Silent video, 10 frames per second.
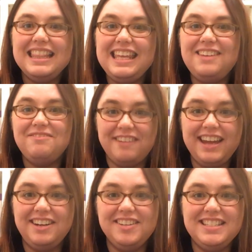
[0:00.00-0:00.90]
The
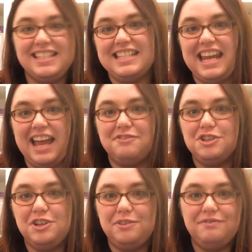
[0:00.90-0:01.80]
final Disney
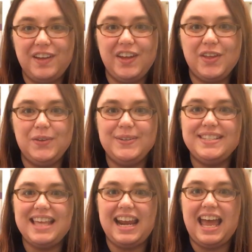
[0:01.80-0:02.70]
Afternoon
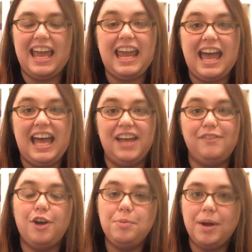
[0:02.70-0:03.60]
Funkos that I
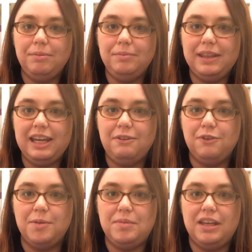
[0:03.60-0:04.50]
have are probably
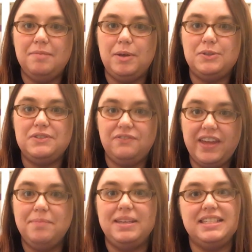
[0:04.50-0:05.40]
from the most
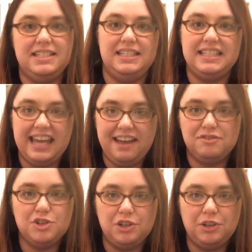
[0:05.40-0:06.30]
famous Disney
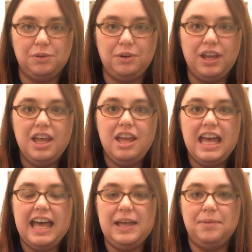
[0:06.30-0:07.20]
Afternoon
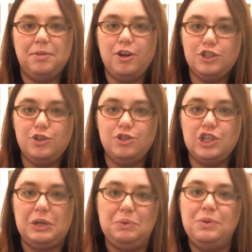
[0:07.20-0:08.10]
cartoon
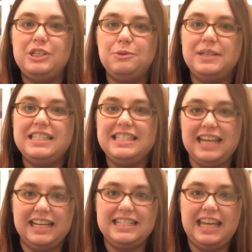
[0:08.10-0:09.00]
show, which was
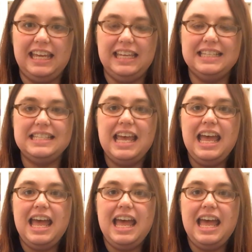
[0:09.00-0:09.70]
Ducktales.